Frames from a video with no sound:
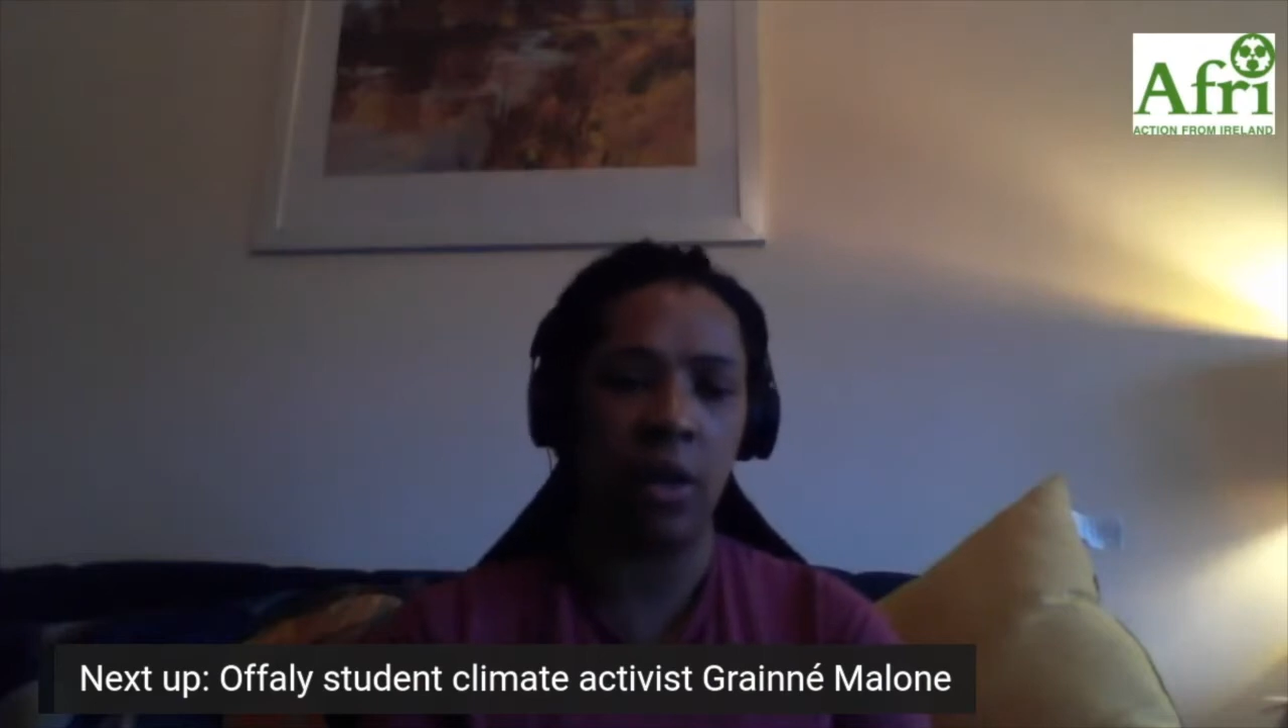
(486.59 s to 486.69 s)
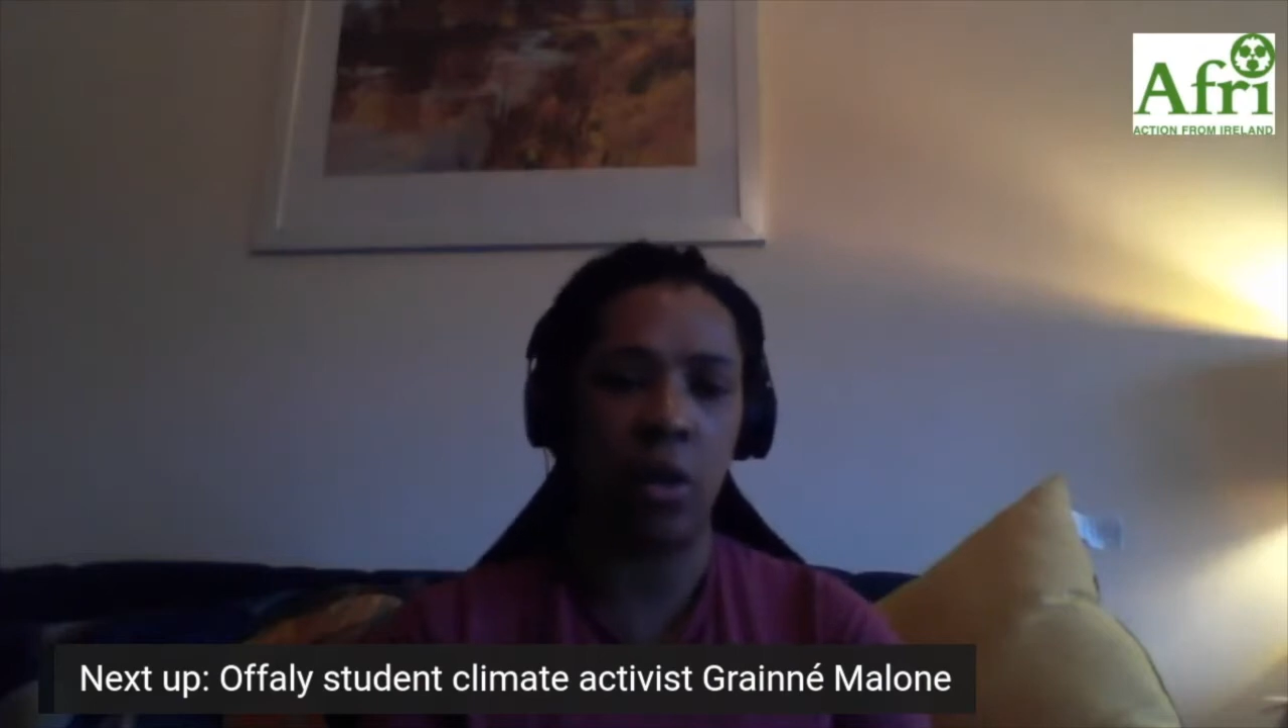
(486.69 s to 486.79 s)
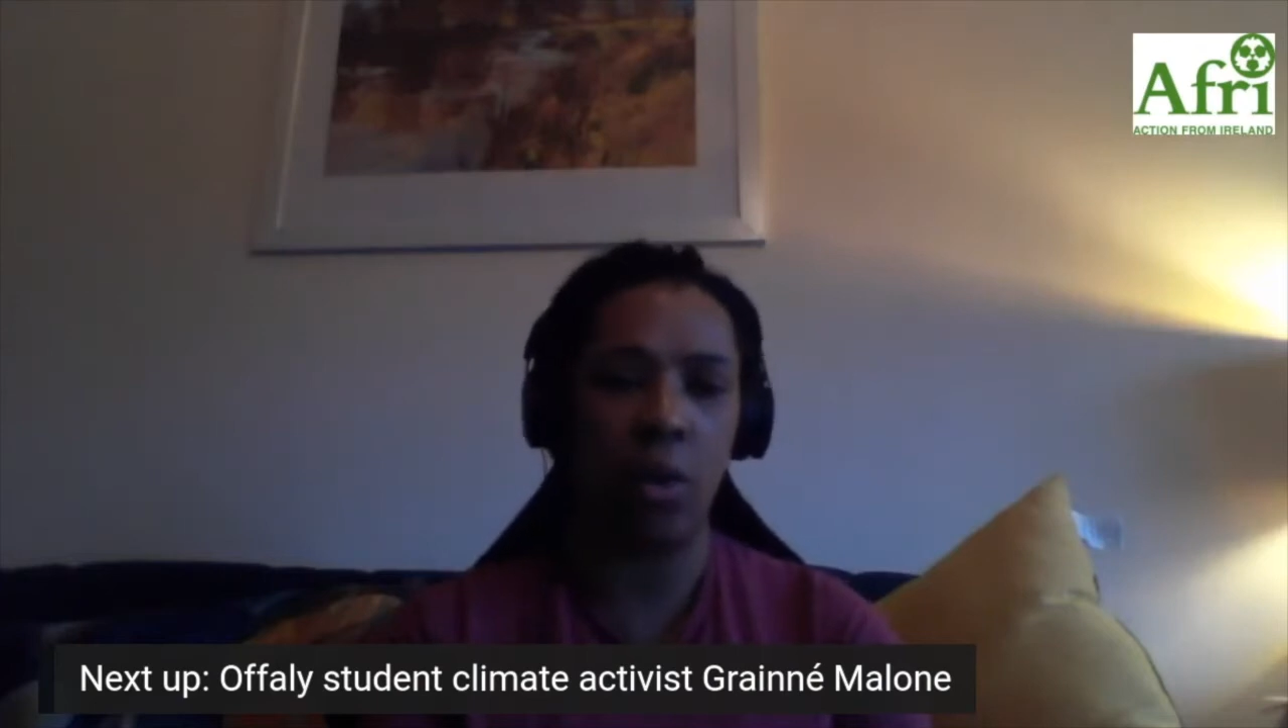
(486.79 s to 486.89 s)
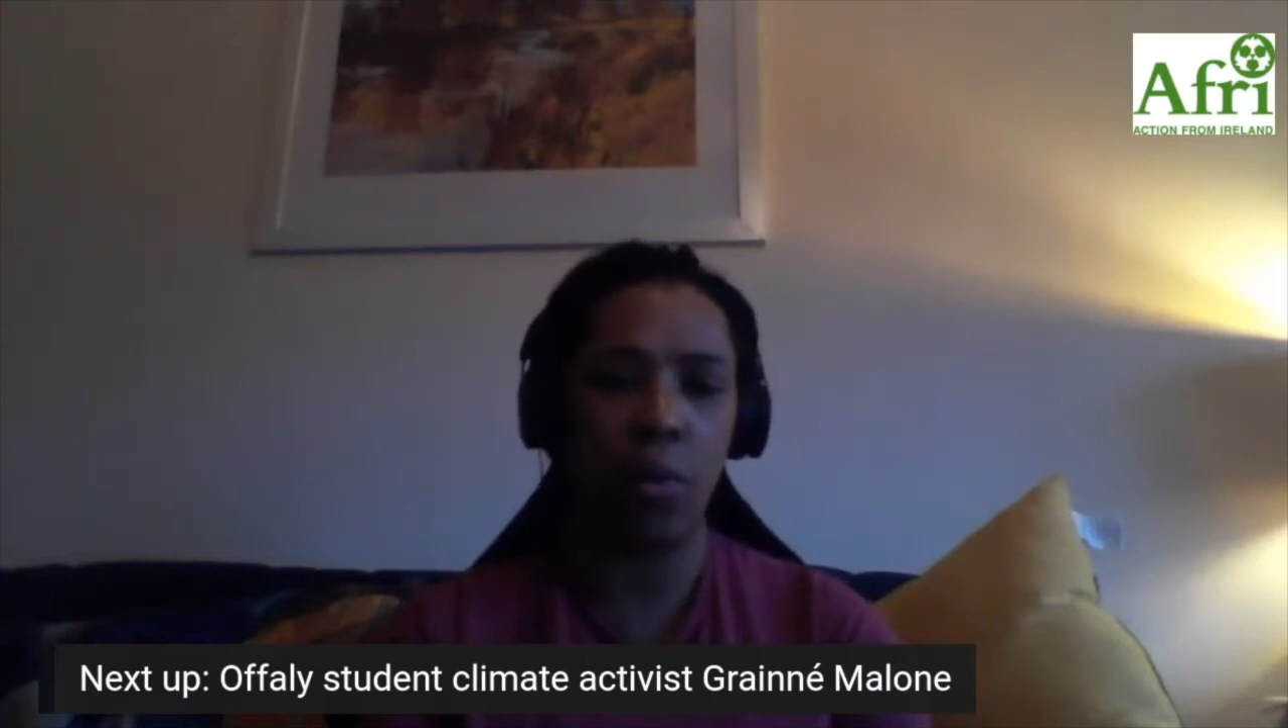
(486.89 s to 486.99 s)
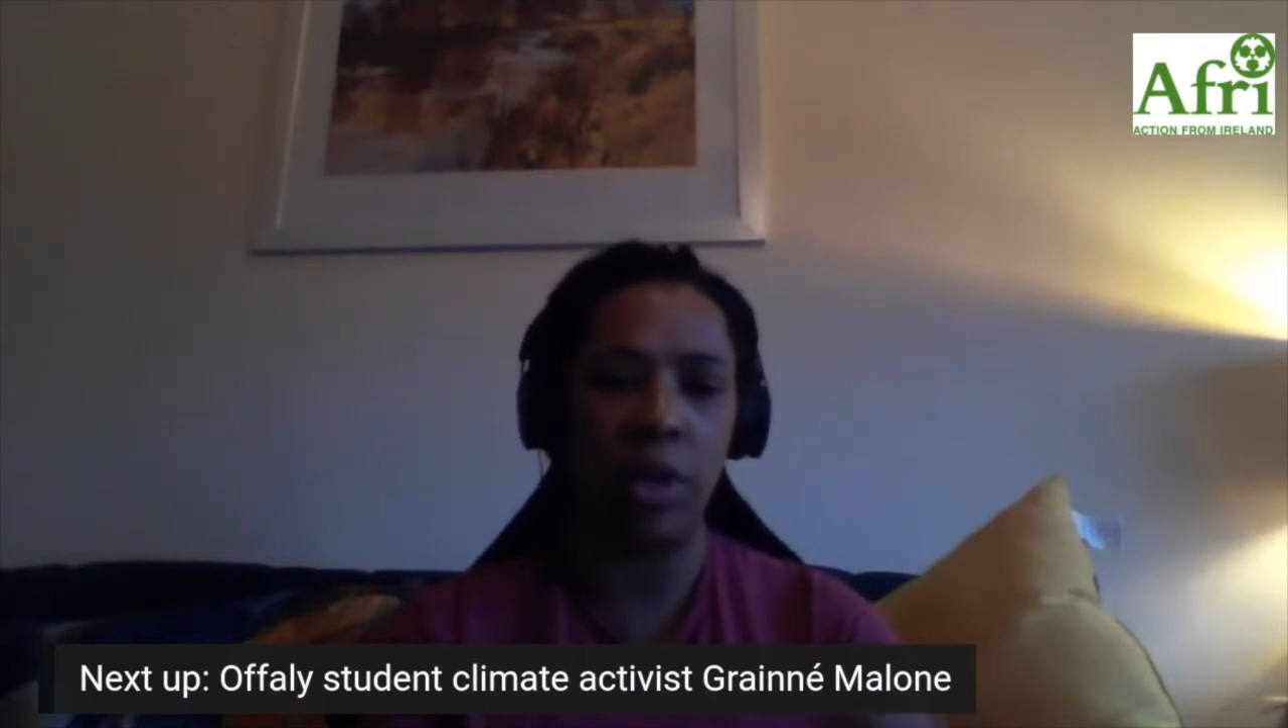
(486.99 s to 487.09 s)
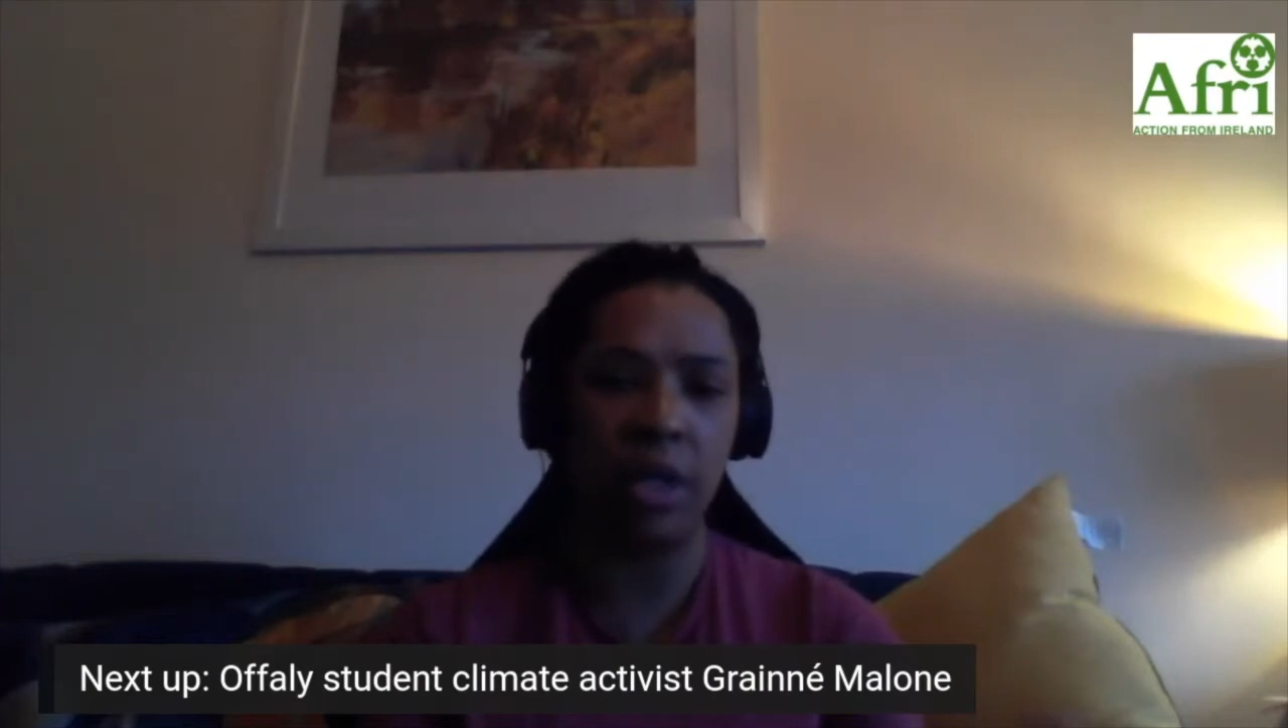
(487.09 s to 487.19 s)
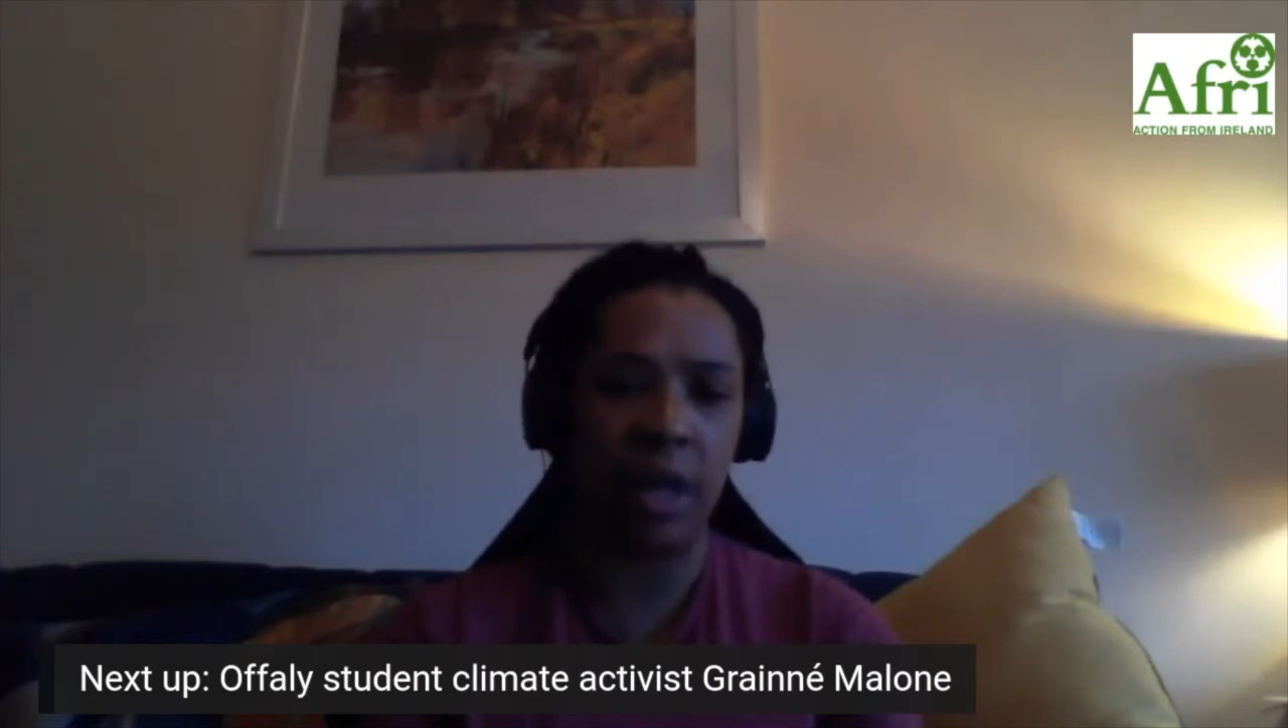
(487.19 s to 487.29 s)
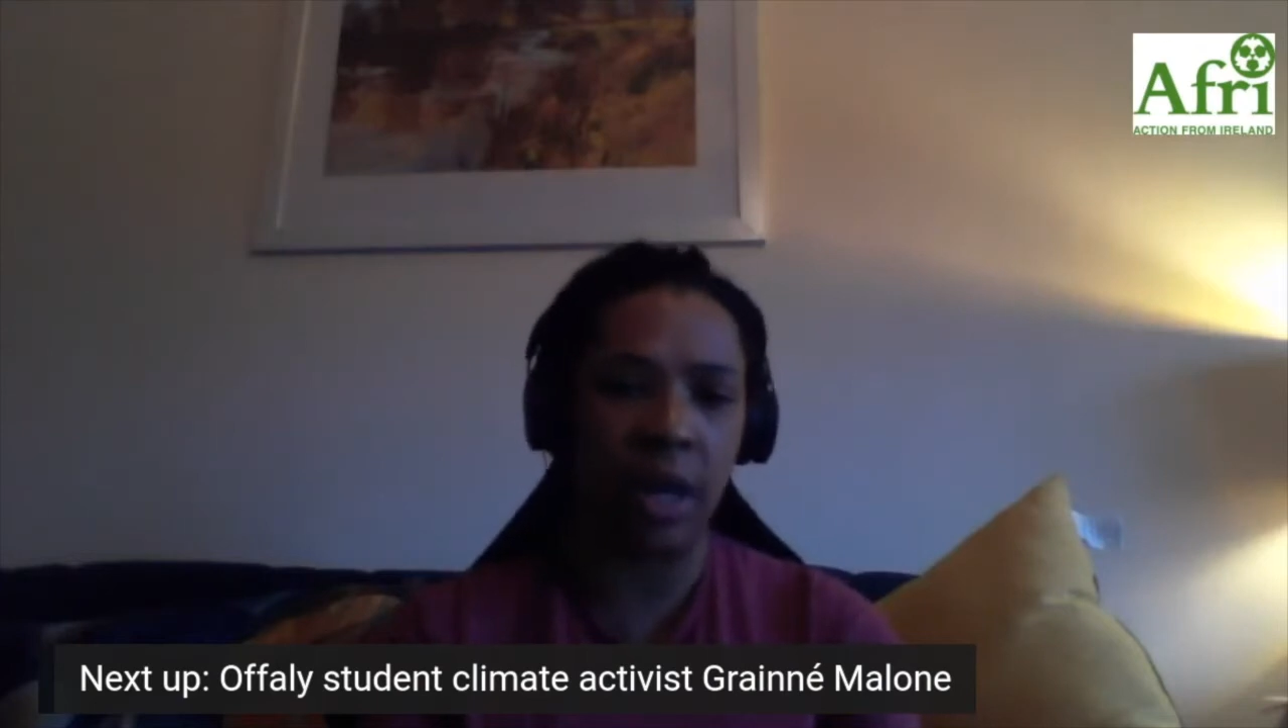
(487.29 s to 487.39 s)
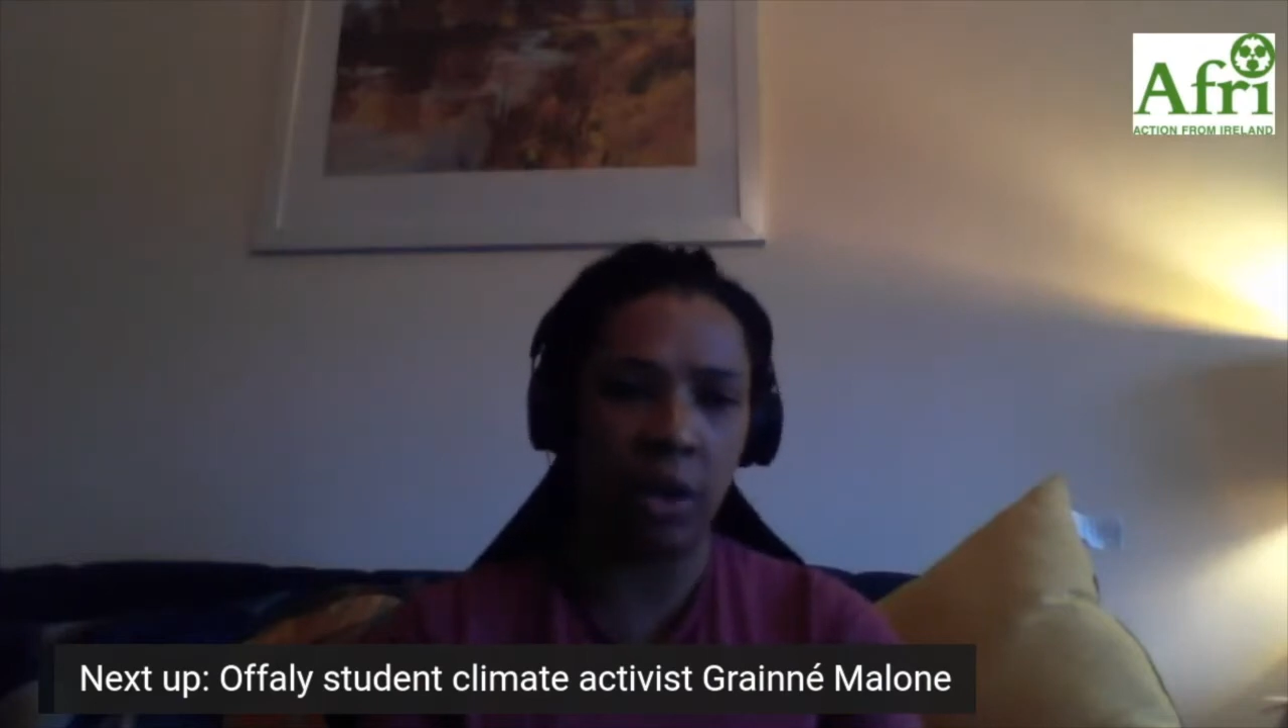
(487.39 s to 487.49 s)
reaching